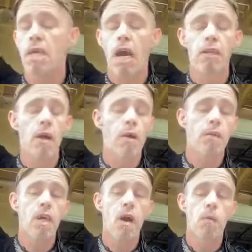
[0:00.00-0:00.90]
got in their
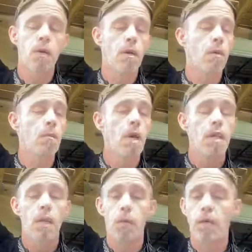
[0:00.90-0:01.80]
hotel room.
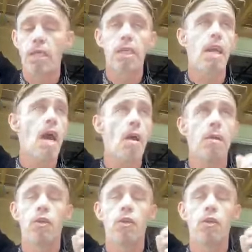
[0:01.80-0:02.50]
They were going to sit down,